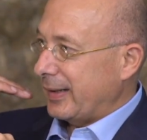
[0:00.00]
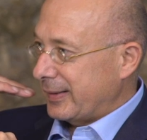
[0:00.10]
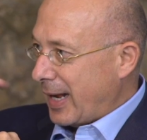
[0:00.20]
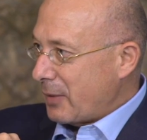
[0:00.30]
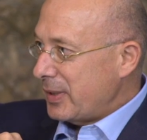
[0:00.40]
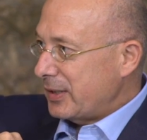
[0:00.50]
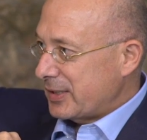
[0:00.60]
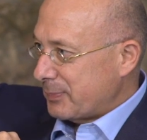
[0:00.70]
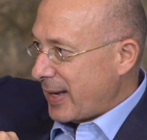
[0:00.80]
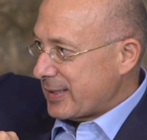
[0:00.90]
There we
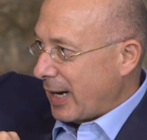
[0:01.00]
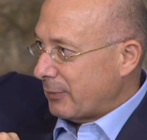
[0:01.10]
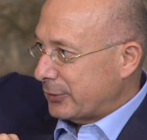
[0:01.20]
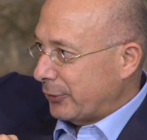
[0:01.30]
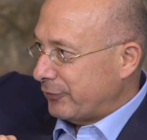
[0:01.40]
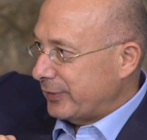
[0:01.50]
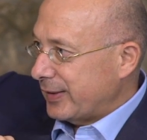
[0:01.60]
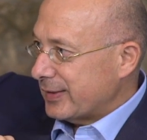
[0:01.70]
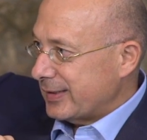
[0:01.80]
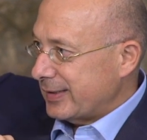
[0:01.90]
spent our
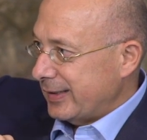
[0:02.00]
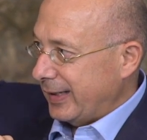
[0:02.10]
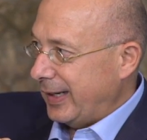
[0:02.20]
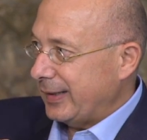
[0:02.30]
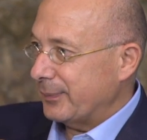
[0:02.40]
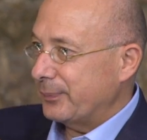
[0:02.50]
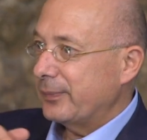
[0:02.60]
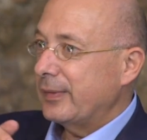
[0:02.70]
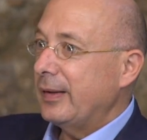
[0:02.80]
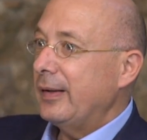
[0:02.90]
confidence in.
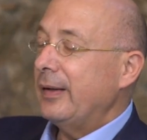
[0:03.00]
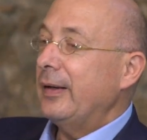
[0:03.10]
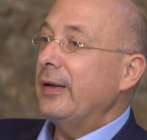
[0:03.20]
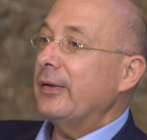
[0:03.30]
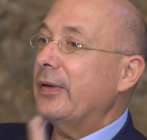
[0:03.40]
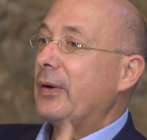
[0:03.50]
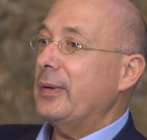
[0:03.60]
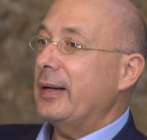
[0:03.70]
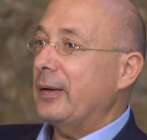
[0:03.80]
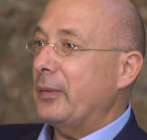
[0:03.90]

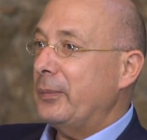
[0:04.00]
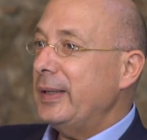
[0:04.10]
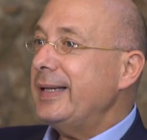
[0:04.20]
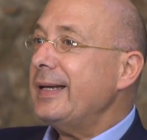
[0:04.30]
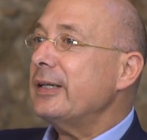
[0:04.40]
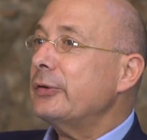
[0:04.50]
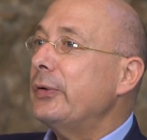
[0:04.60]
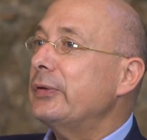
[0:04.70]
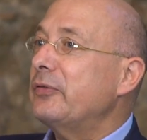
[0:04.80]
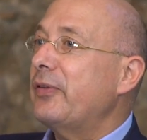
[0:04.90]
So we didn't
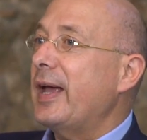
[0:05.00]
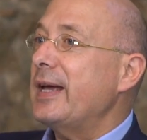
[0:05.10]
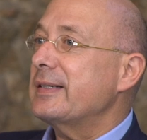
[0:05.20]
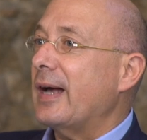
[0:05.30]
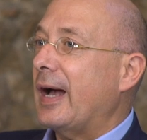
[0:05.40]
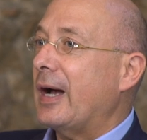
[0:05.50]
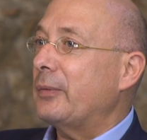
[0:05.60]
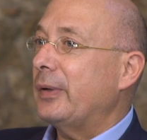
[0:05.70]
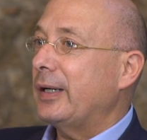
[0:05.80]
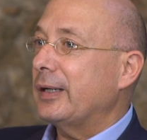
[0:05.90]
cultivate
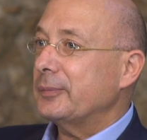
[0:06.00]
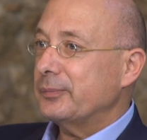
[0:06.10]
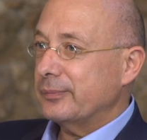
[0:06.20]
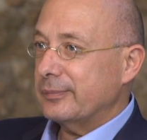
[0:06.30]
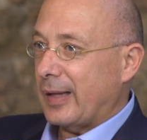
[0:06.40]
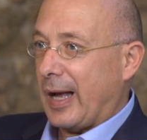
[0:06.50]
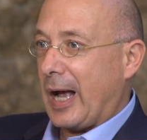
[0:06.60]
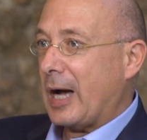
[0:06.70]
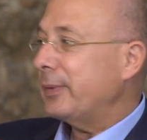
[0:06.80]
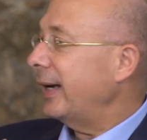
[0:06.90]
our
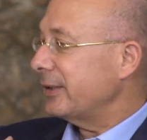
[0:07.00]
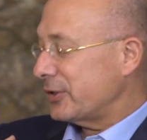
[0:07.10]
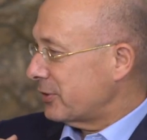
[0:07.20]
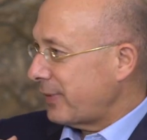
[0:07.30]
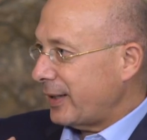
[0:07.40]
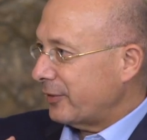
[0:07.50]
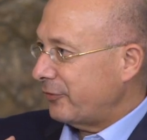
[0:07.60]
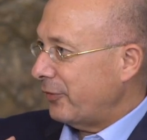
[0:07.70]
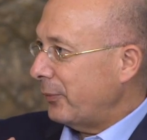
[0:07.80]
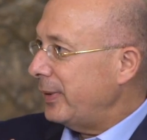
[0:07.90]
inner
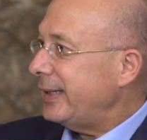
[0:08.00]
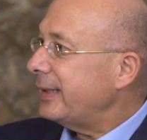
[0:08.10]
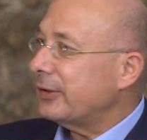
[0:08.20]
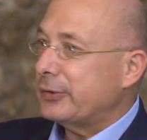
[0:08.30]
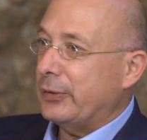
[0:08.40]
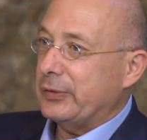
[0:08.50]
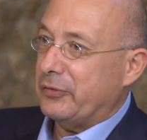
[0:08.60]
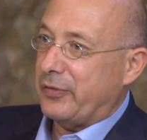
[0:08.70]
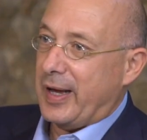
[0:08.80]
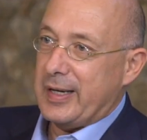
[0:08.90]
strength. We didn't
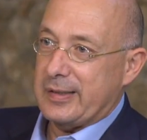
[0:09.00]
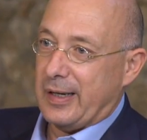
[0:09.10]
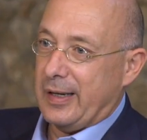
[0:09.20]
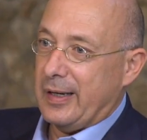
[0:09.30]
cultivate